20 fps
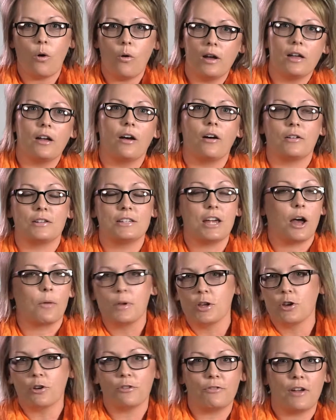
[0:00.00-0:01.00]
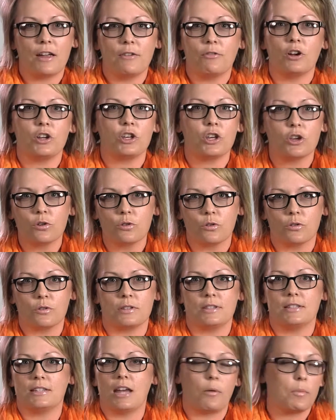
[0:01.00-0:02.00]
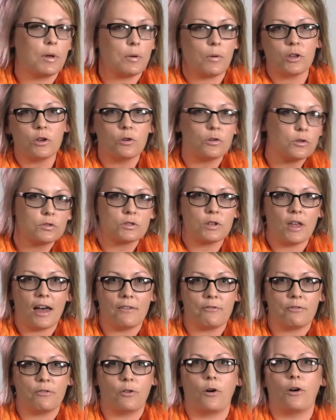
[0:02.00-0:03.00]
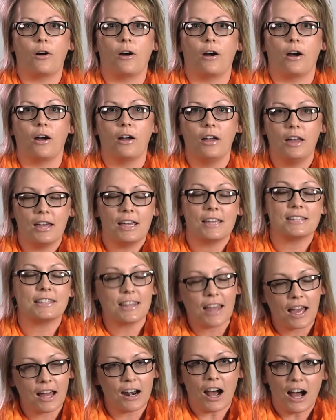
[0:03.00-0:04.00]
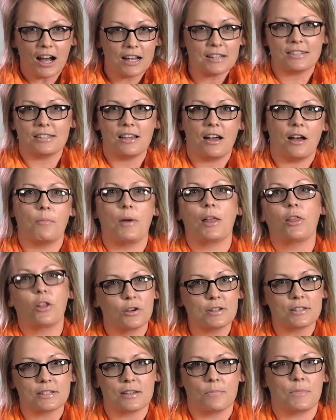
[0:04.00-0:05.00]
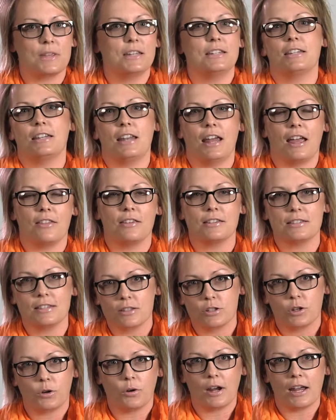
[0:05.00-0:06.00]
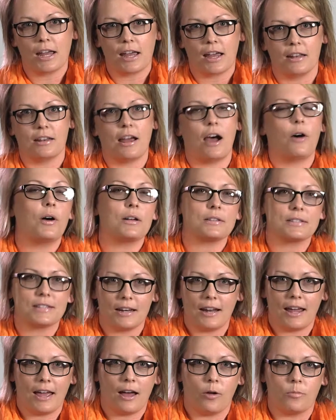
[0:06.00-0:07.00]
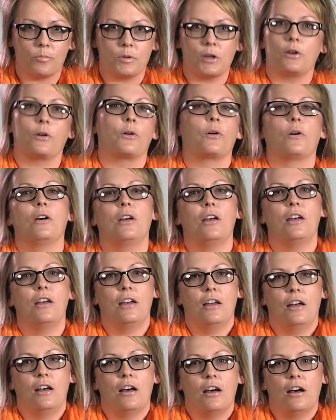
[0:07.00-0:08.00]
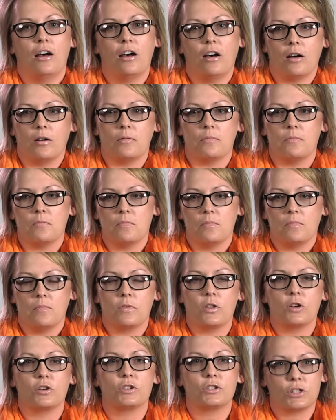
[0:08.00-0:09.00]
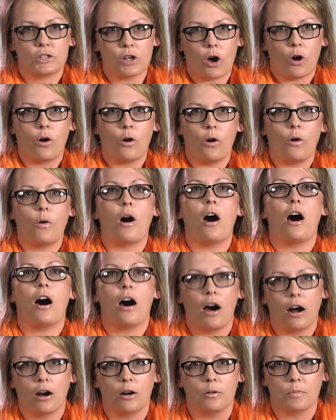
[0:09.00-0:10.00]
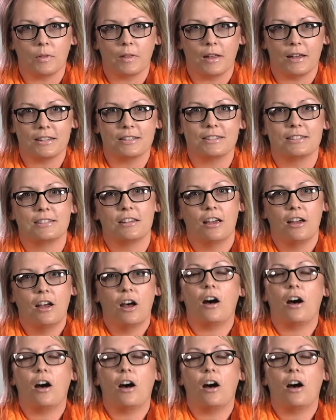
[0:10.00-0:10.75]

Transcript: oil. Tell me your favorite use. Tell me what you use that for. Isn't that awesome? I learned something today. This is great. How else can I help you? Um, they're so harmless.